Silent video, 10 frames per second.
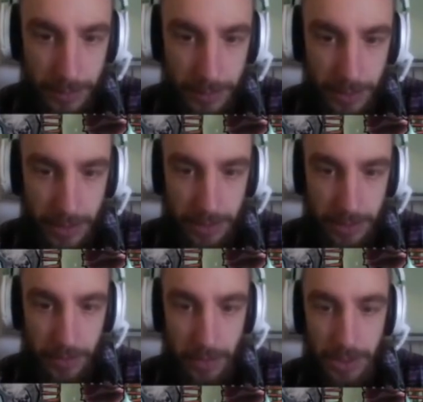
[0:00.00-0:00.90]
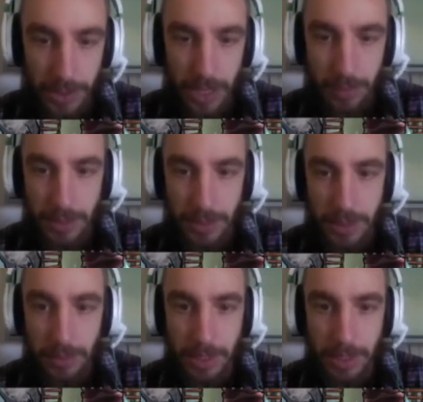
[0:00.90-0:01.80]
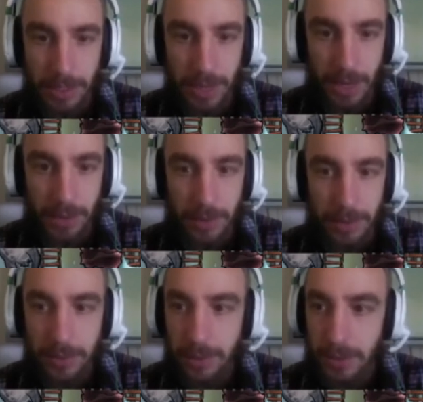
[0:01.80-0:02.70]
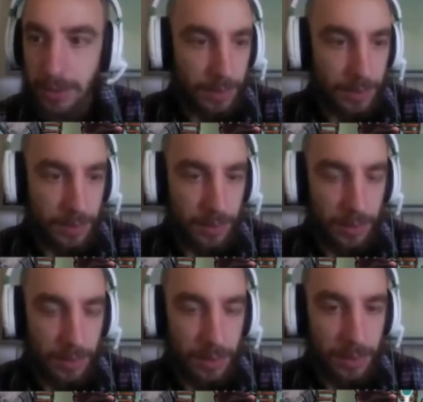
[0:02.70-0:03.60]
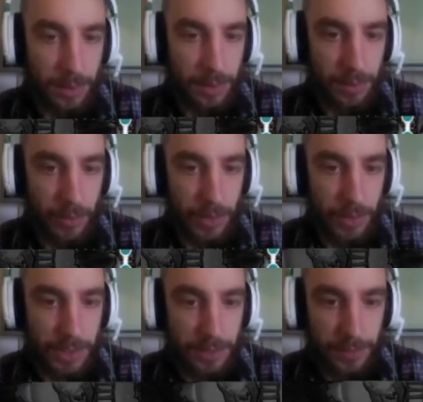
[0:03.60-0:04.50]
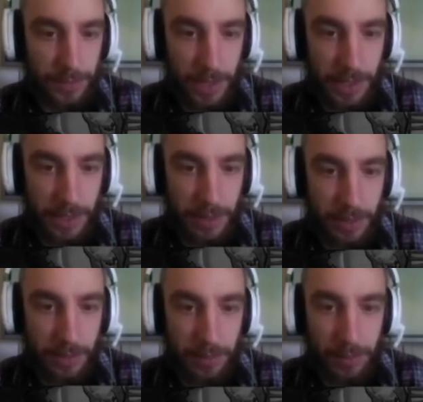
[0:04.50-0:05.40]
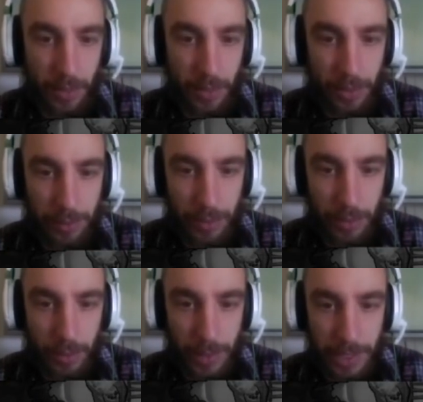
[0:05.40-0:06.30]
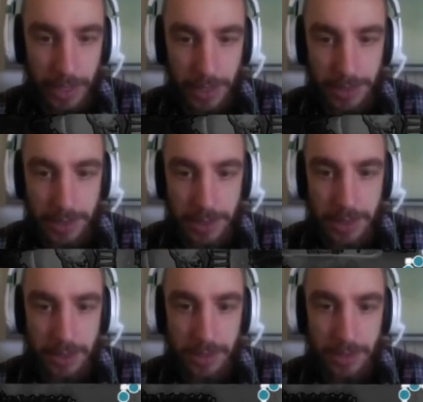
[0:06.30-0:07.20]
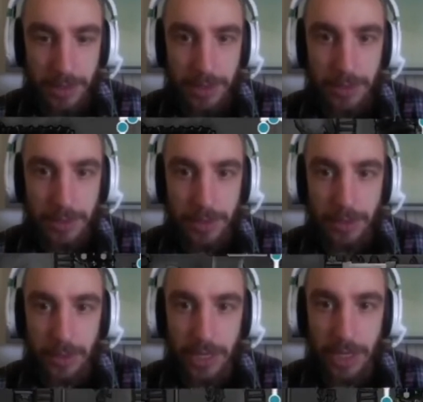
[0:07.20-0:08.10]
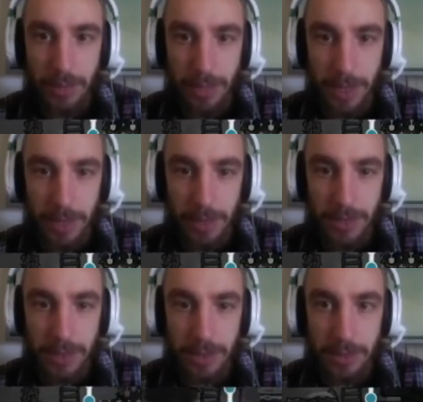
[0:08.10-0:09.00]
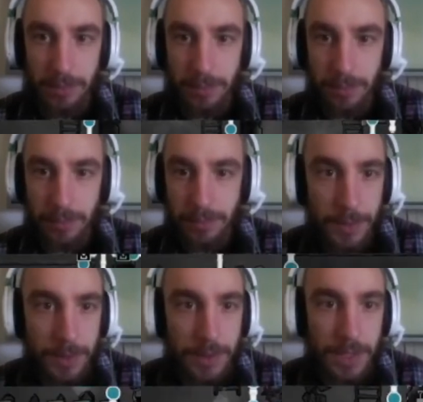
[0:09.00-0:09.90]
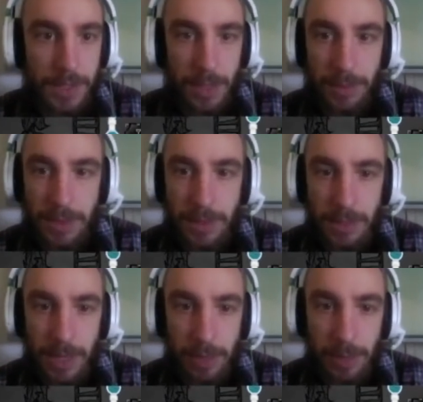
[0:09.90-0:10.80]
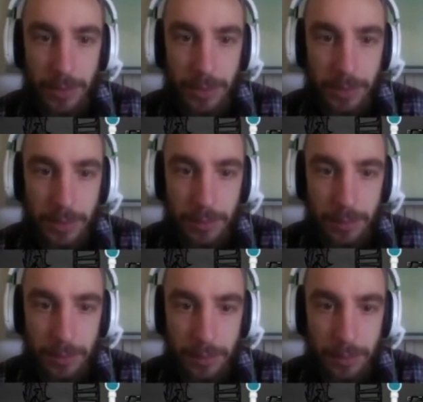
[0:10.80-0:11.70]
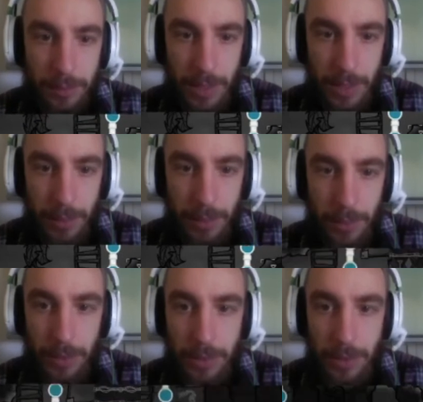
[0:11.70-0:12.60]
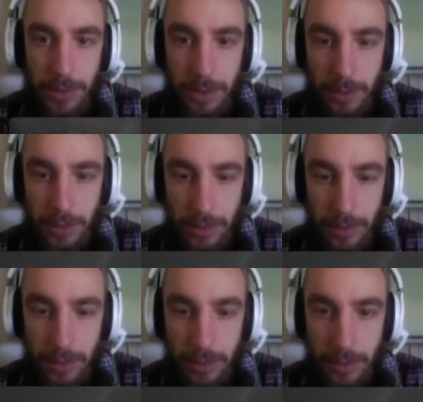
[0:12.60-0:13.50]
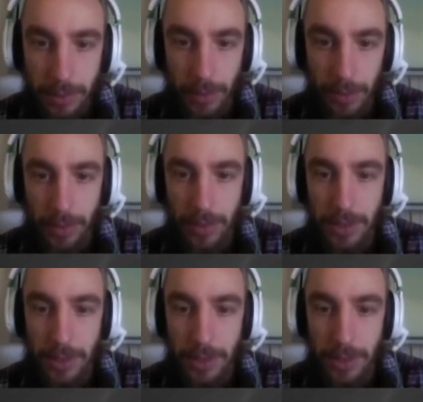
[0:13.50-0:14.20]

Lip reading: Oh yes, of course, carbon skimmer needs power. I'm always just finding more and more ways to drain my power system. Is the carbon skimmer output? Yeah, polluted oxygen. Polluted,